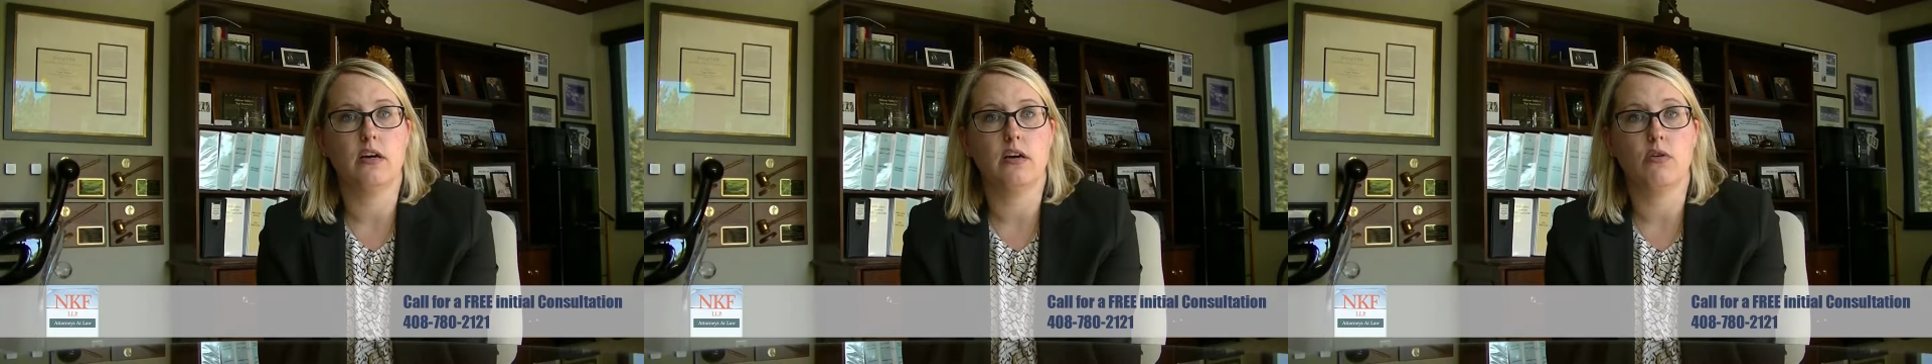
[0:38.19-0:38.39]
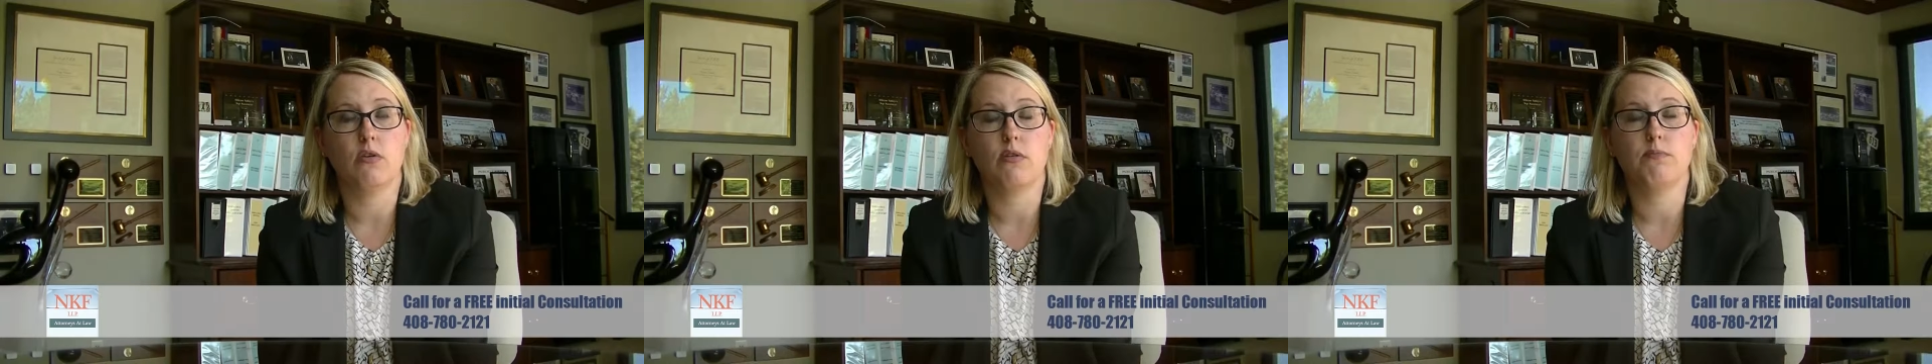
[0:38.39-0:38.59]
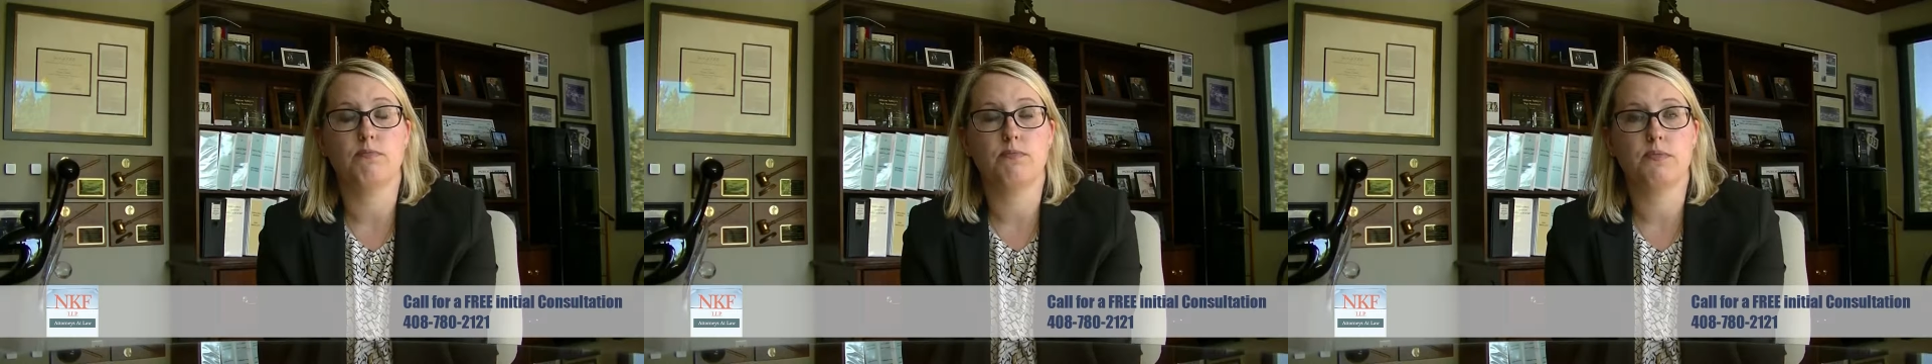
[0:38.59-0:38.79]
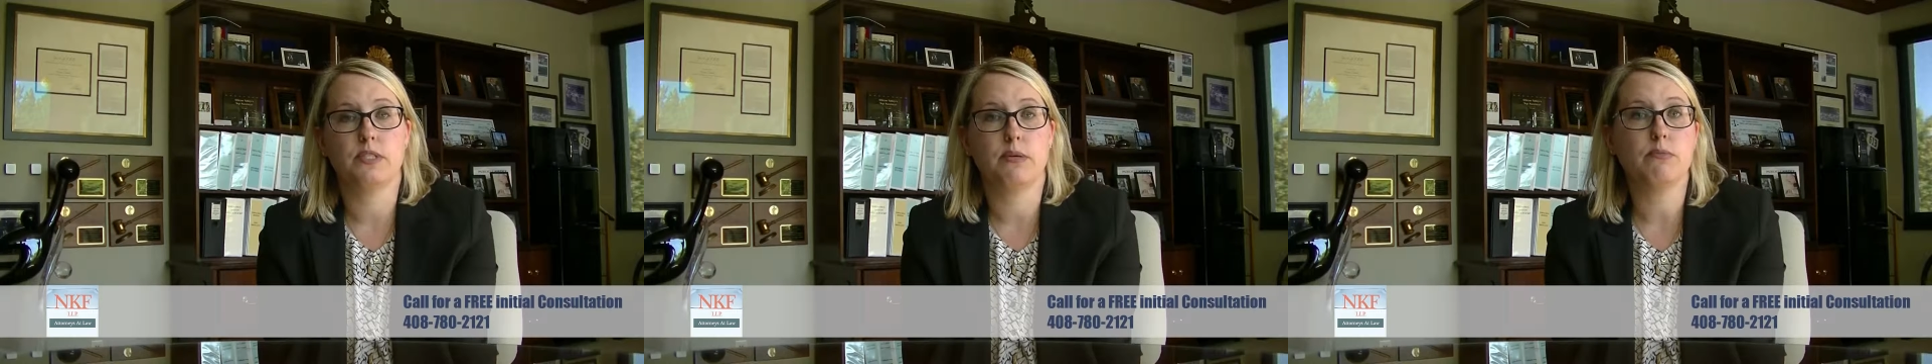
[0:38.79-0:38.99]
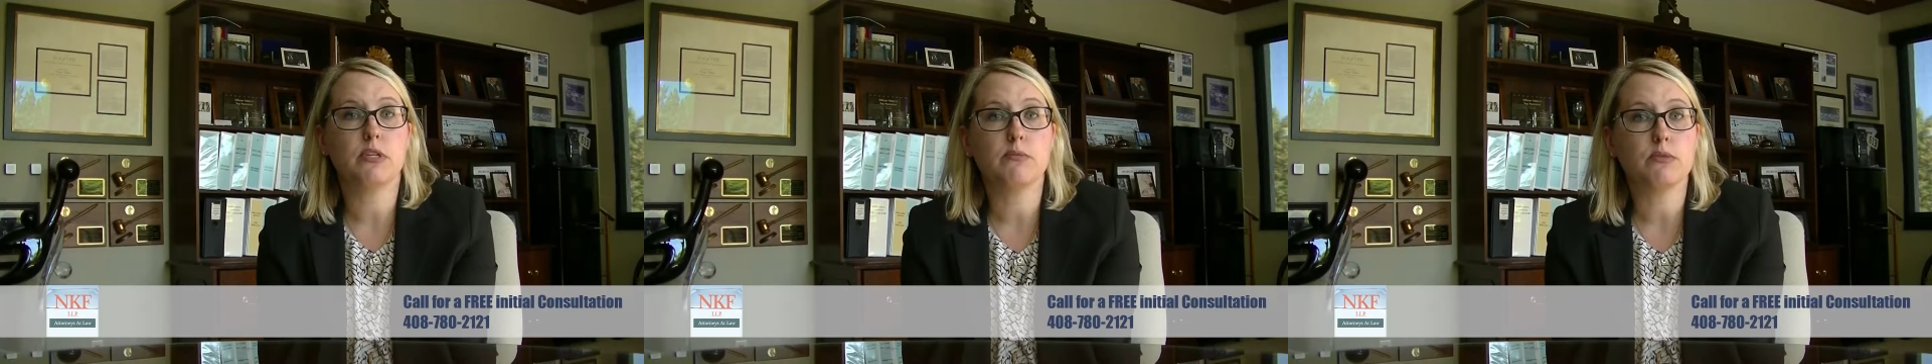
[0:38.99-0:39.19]
or
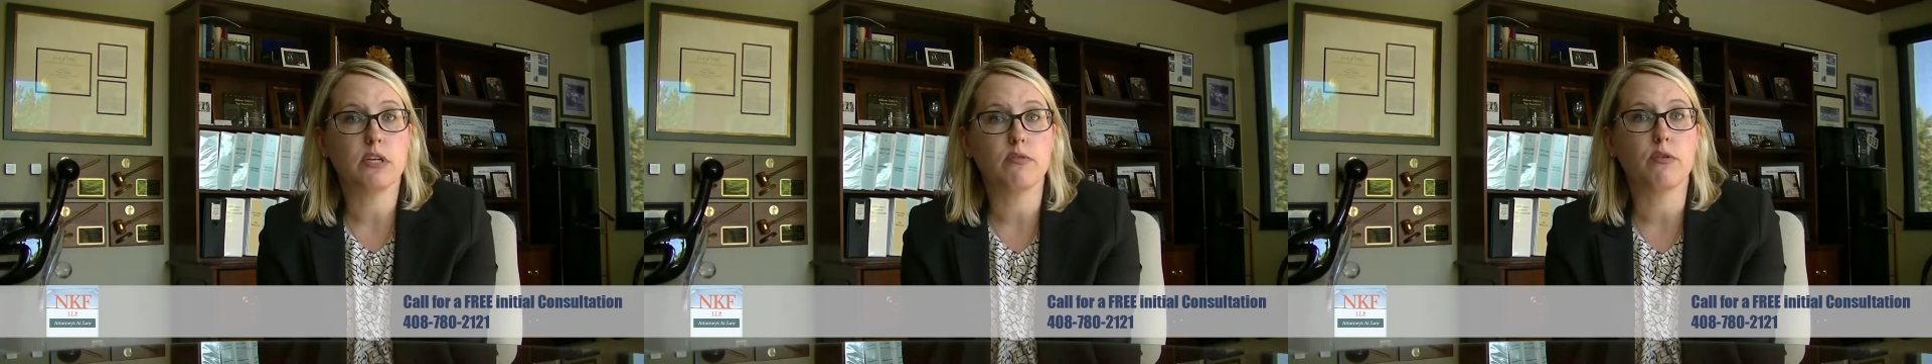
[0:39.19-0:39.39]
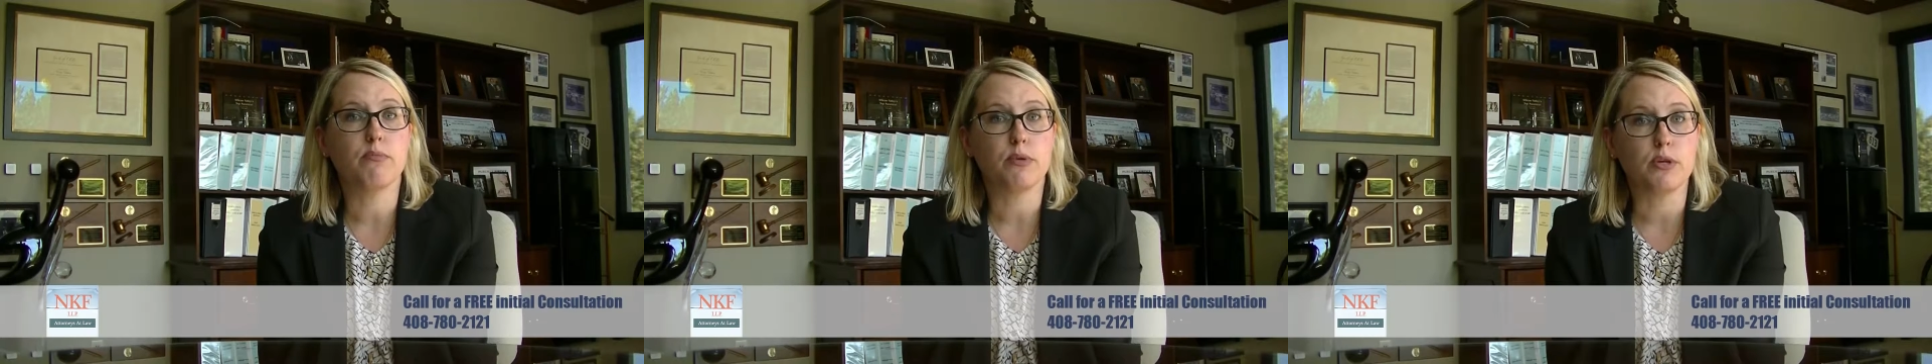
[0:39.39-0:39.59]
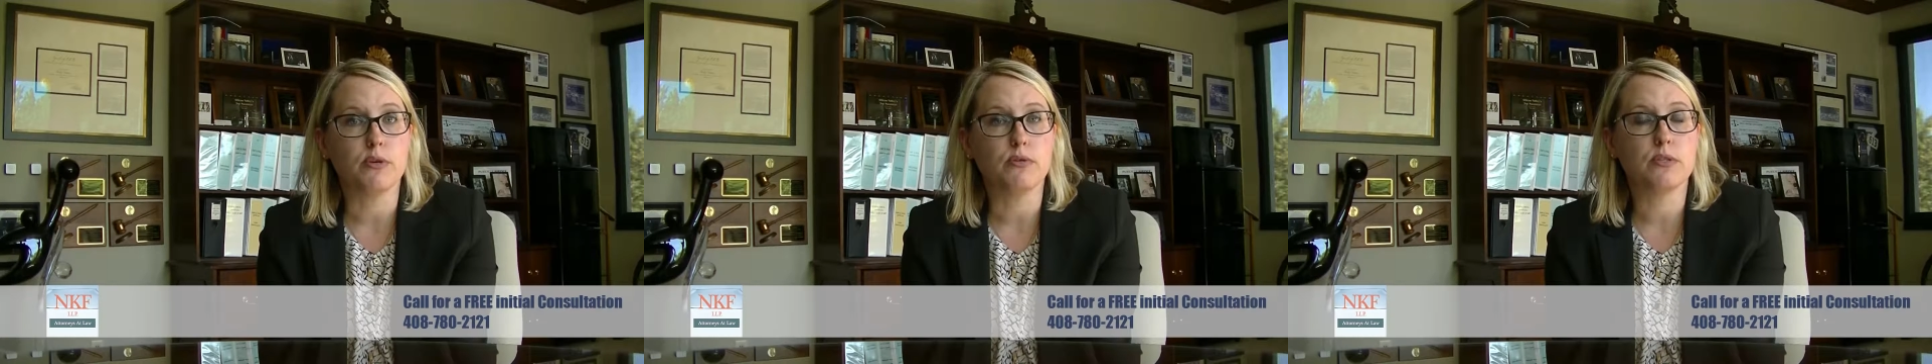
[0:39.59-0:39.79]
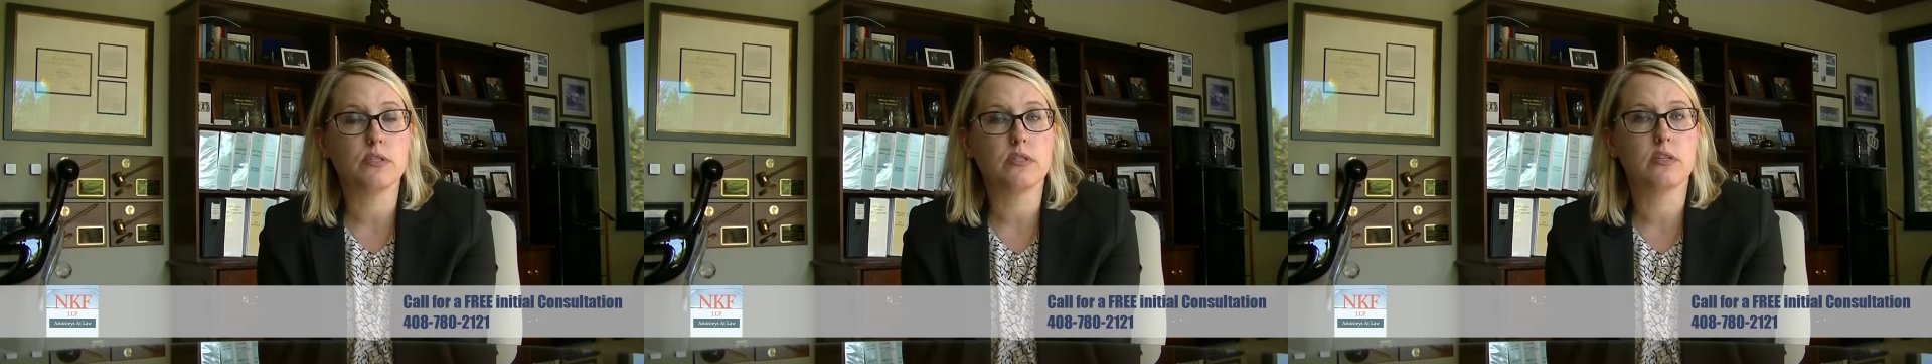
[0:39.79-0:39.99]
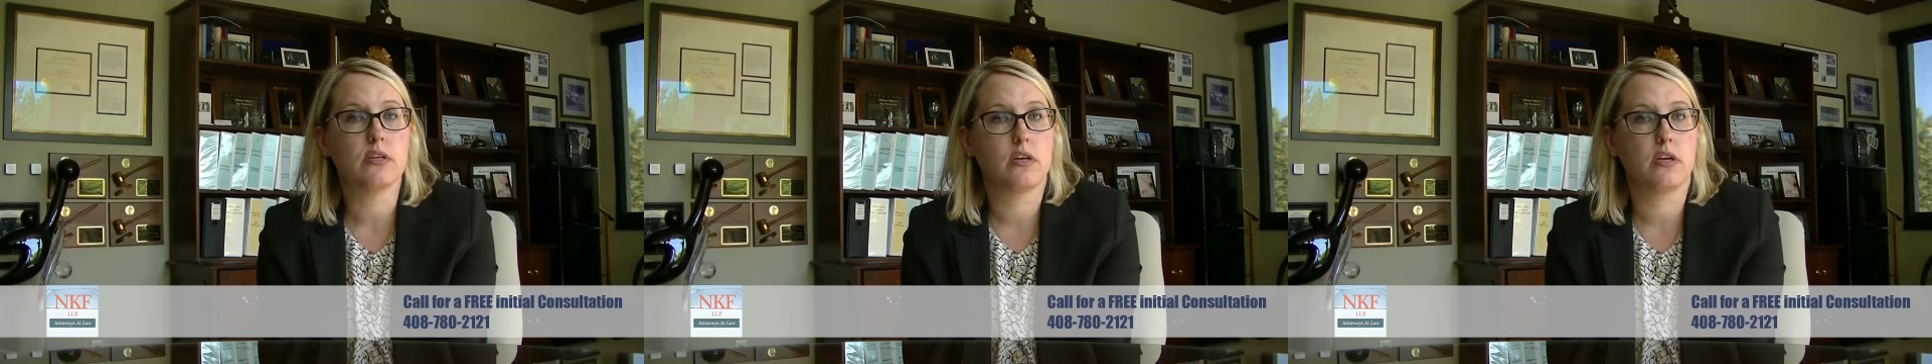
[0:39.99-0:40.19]
symptoms of
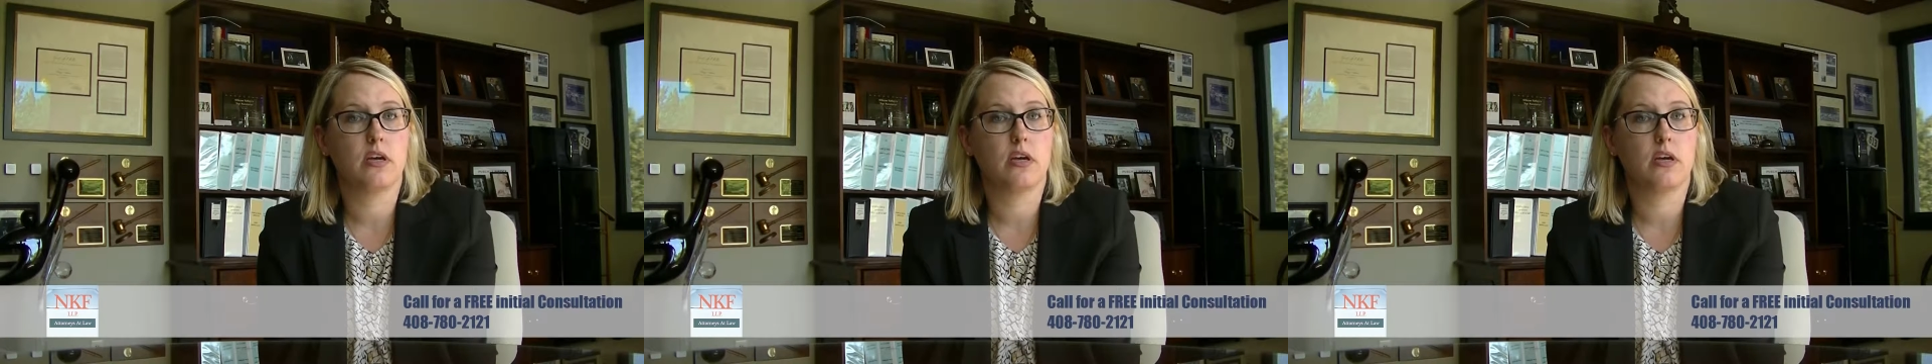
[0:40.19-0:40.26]
abuse